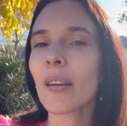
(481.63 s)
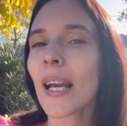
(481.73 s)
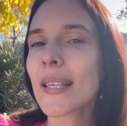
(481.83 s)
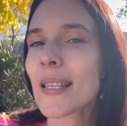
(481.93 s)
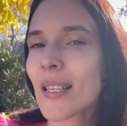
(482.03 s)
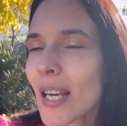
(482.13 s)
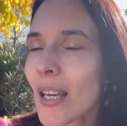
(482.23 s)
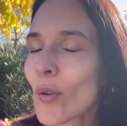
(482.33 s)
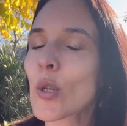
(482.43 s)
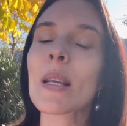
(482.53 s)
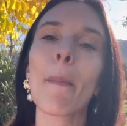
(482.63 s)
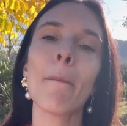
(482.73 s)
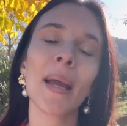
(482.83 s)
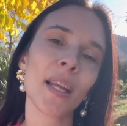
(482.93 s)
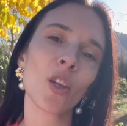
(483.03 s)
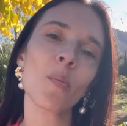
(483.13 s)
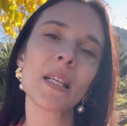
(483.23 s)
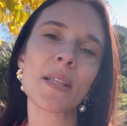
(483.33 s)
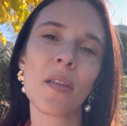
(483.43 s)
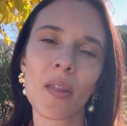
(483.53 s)
the next news, Benidorm
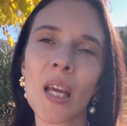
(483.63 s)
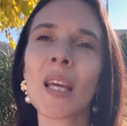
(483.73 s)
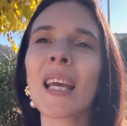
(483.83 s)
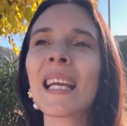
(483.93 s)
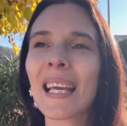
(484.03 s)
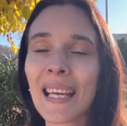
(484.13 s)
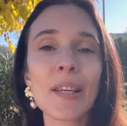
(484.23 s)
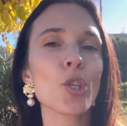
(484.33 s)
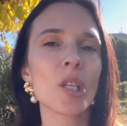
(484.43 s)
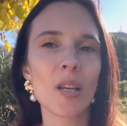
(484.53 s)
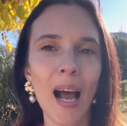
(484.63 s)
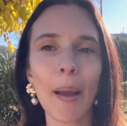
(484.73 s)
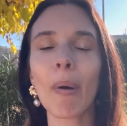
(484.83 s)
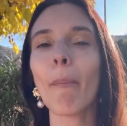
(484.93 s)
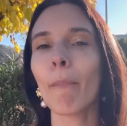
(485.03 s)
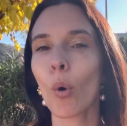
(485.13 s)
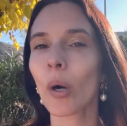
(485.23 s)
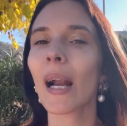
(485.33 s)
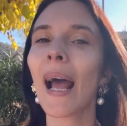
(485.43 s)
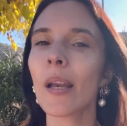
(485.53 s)
is thinking each time
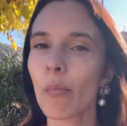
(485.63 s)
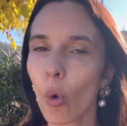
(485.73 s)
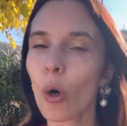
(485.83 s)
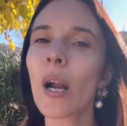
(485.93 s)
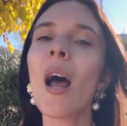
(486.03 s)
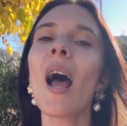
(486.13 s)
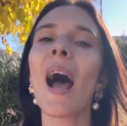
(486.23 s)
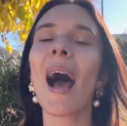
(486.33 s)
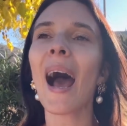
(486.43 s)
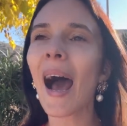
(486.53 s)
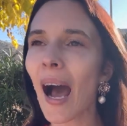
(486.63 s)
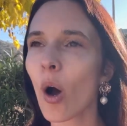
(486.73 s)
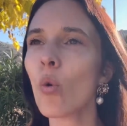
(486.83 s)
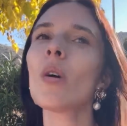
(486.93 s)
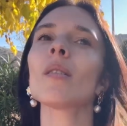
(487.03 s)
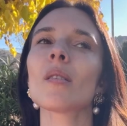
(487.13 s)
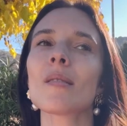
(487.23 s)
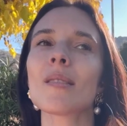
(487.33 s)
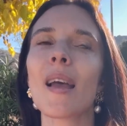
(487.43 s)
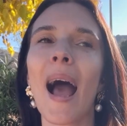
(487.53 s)
more and more how
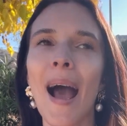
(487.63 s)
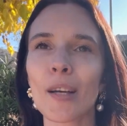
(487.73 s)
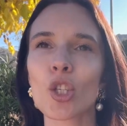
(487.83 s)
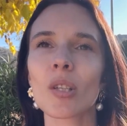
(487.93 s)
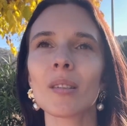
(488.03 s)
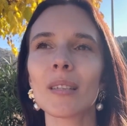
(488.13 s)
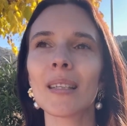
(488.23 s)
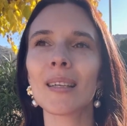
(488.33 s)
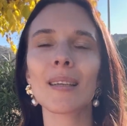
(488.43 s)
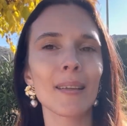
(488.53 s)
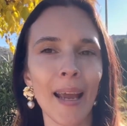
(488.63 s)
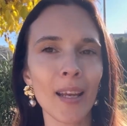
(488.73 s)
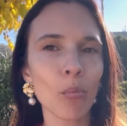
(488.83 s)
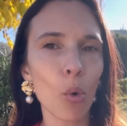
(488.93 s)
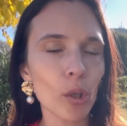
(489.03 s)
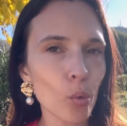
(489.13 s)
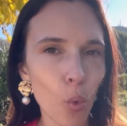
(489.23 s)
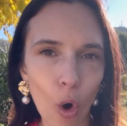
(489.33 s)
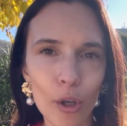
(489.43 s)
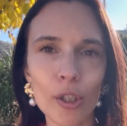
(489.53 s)
to actually gain more
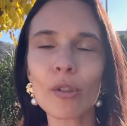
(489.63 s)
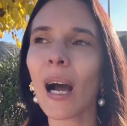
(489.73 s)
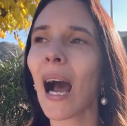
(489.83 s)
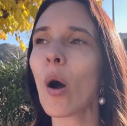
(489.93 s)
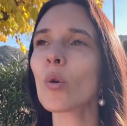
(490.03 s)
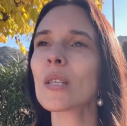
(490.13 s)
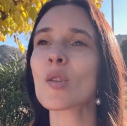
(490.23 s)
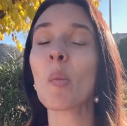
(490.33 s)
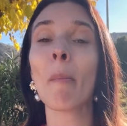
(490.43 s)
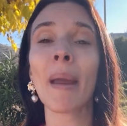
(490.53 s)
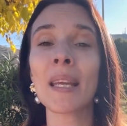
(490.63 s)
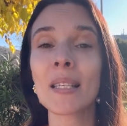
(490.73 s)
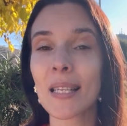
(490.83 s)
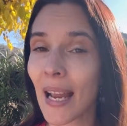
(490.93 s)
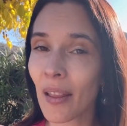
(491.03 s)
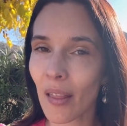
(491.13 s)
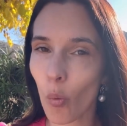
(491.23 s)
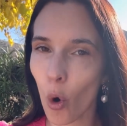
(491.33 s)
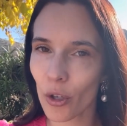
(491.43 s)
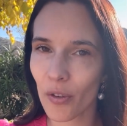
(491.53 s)
water, how to maintain the
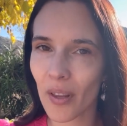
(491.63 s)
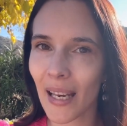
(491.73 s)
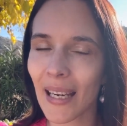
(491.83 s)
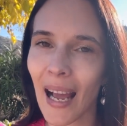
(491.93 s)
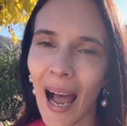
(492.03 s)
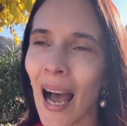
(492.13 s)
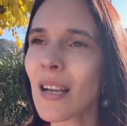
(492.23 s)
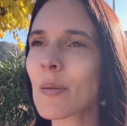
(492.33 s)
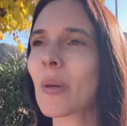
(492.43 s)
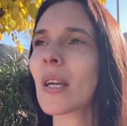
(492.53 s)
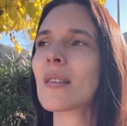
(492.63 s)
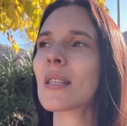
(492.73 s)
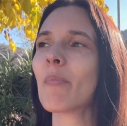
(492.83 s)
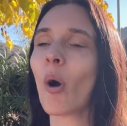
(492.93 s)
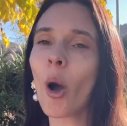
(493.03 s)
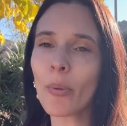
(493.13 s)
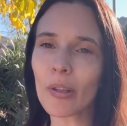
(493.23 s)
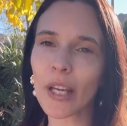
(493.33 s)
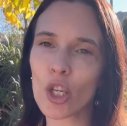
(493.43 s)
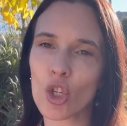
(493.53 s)
water that it has, because the
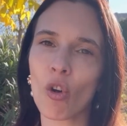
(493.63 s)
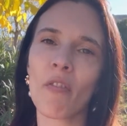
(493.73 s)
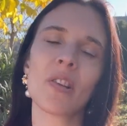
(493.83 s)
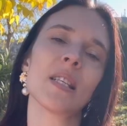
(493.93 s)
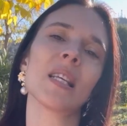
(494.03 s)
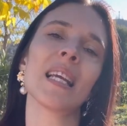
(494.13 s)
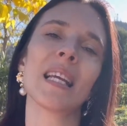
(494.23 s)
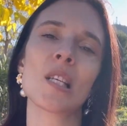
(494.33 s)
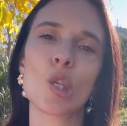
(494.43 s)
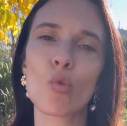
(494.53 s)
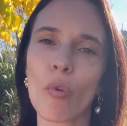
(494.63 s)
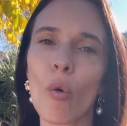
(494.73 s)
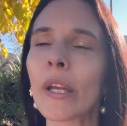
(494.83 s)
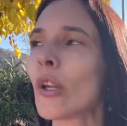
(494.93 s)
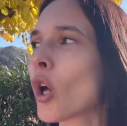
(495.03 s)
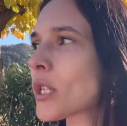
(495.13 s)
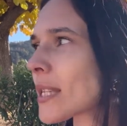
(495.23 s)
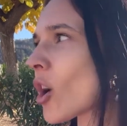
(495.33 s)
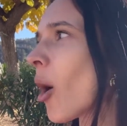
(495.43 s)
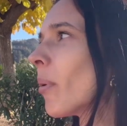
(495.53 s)
population of the city is growing
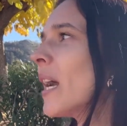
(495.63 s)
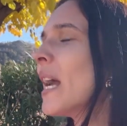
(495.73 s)
nonstop.